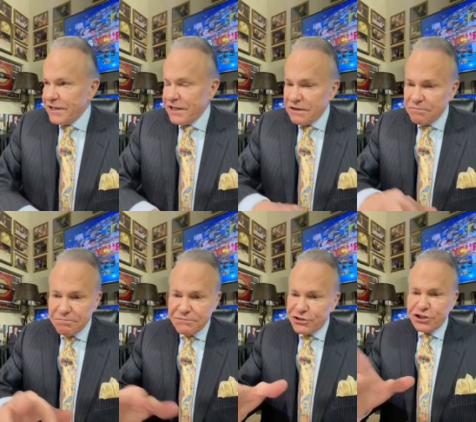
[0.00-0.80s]
in
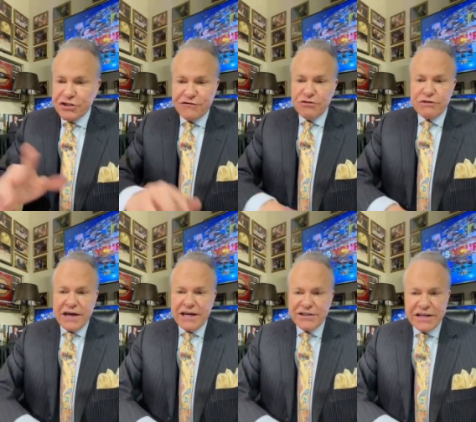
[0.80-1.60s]
just a few
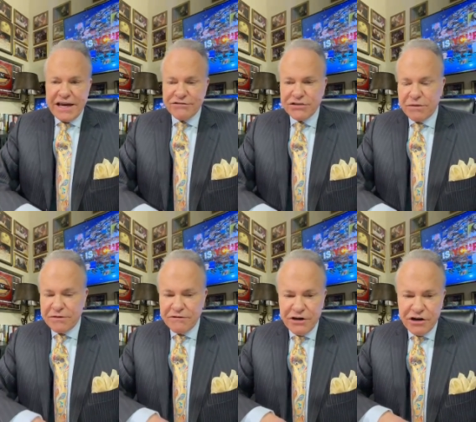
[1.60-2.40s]
days, I have
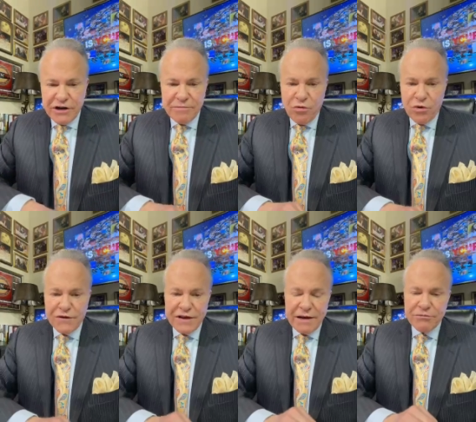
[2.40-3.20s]
something very important
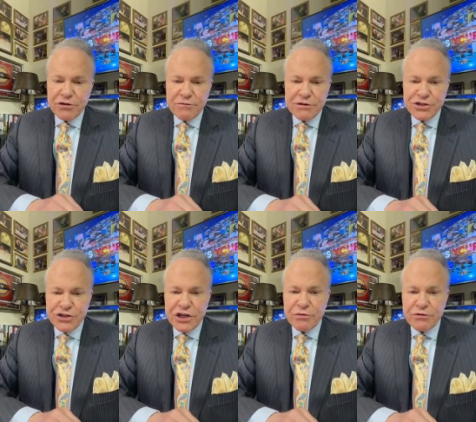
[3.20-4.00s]
that I'm going to be
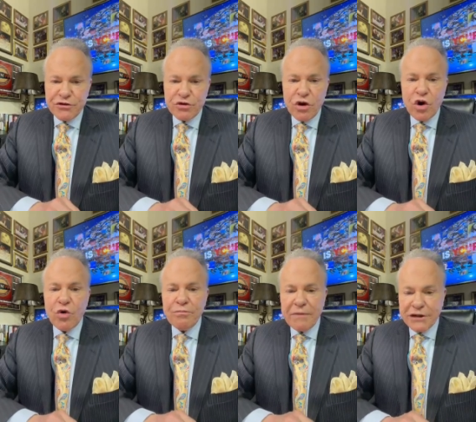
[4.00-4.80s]
sharing with you
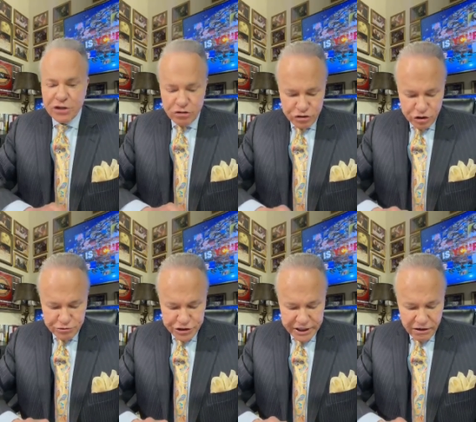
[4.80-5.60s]
on my YouTube
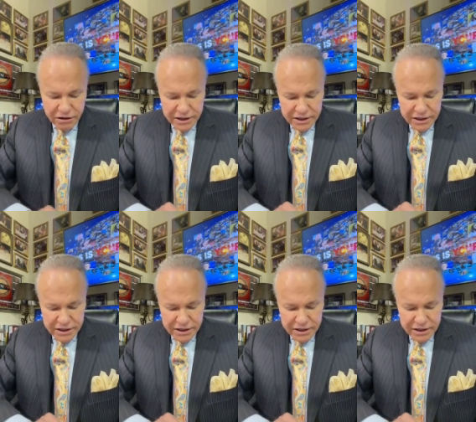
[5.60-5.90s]
channel